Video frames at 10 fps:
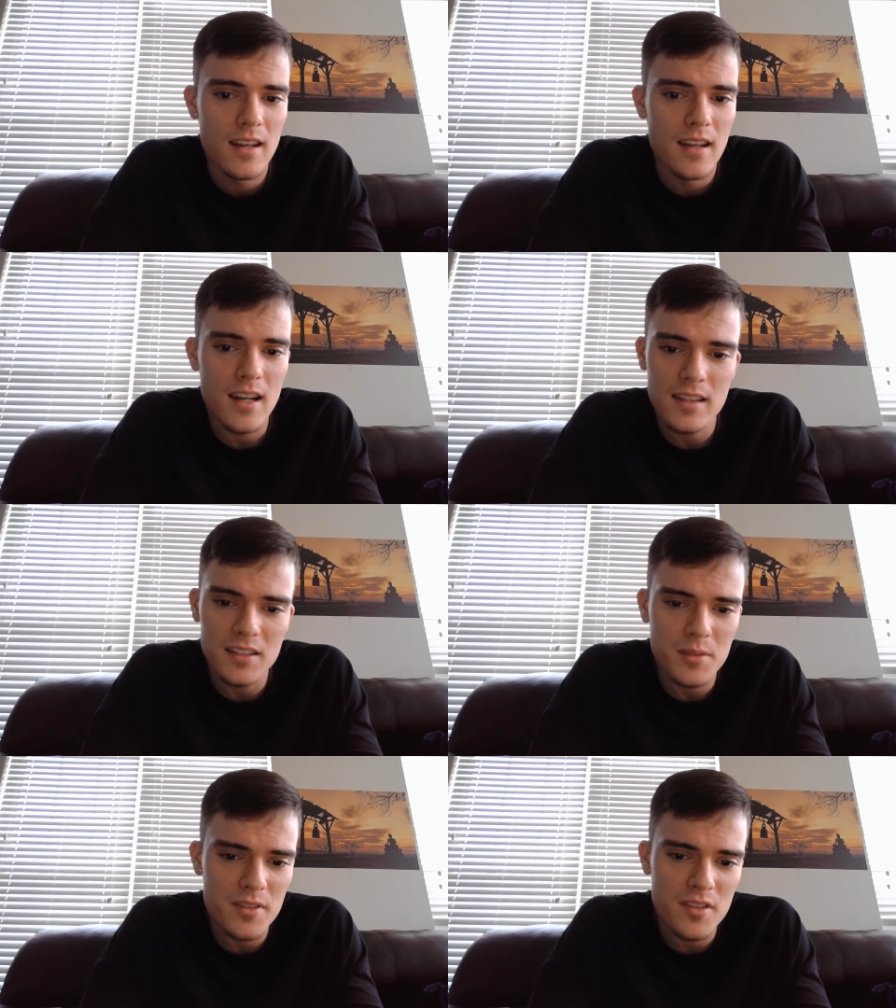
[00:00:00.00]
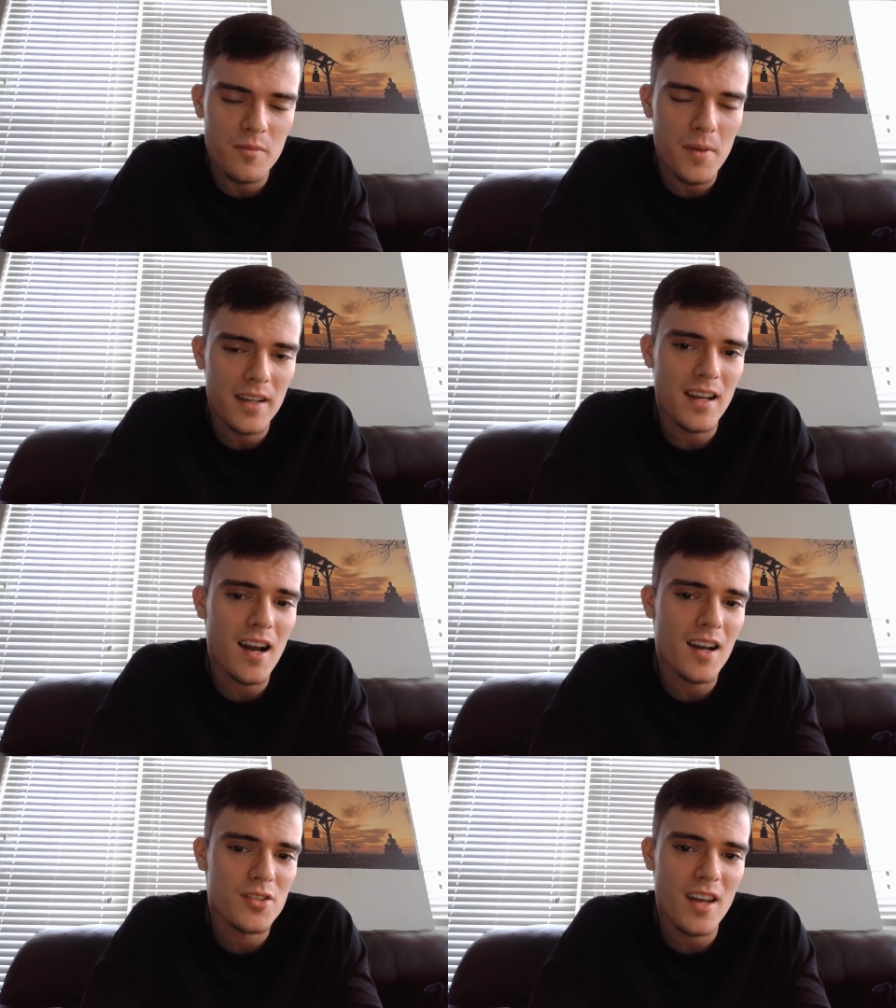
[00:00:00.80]
And I thought to myself, my
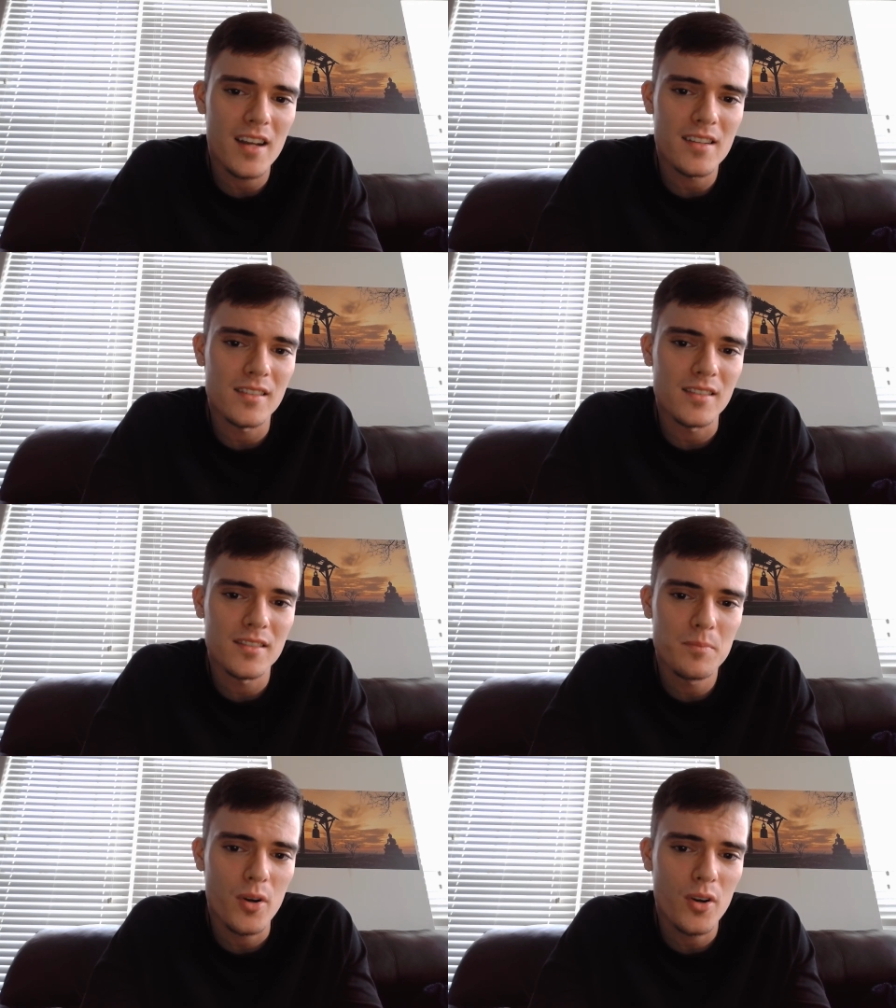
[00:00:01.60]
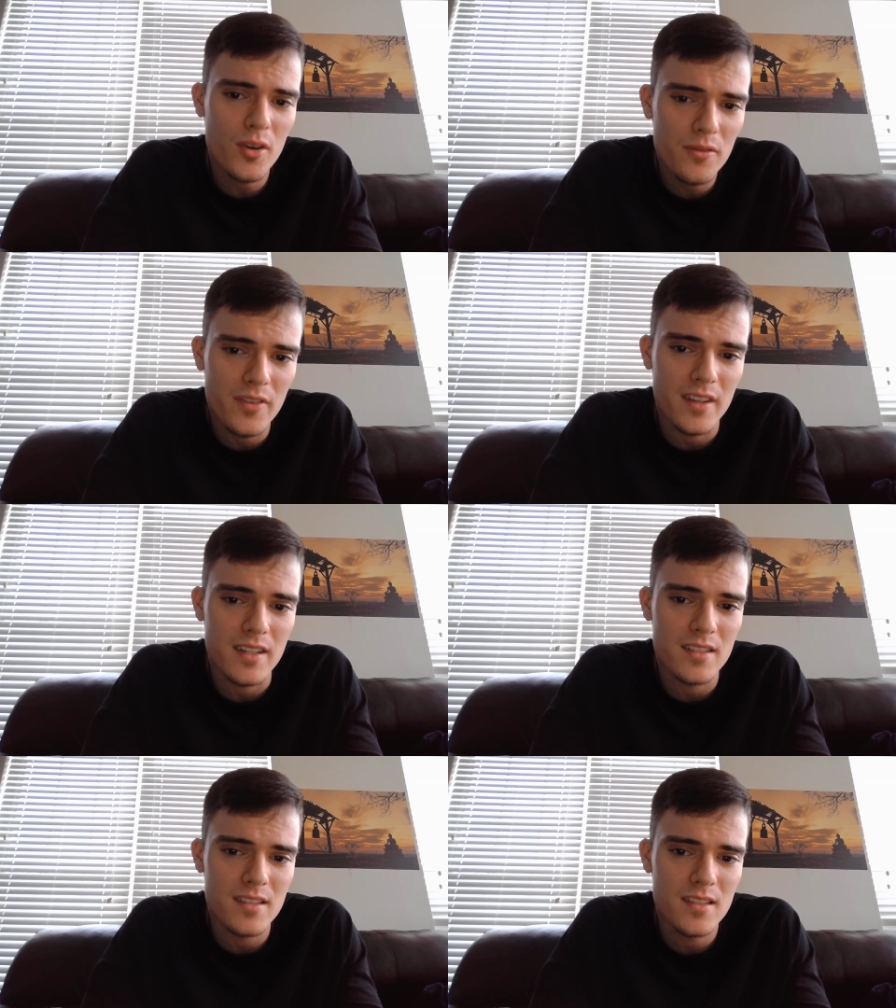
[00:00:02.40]
gosh, that is
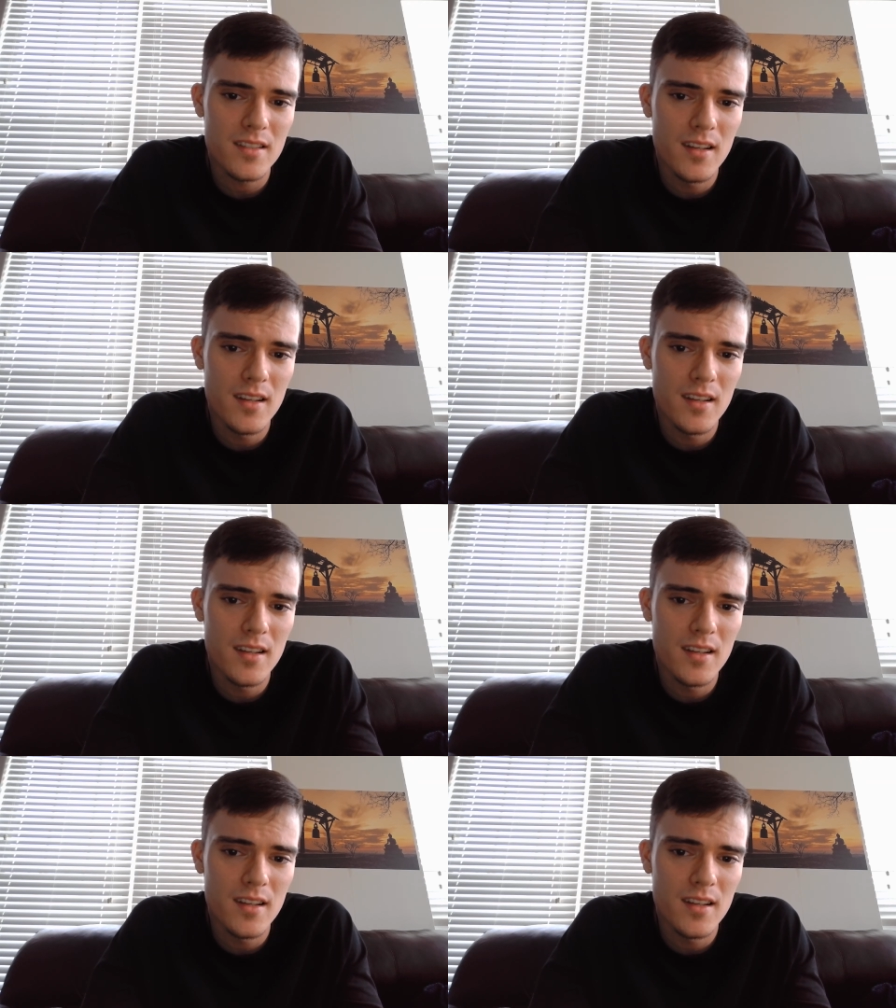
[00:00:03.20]
perfect.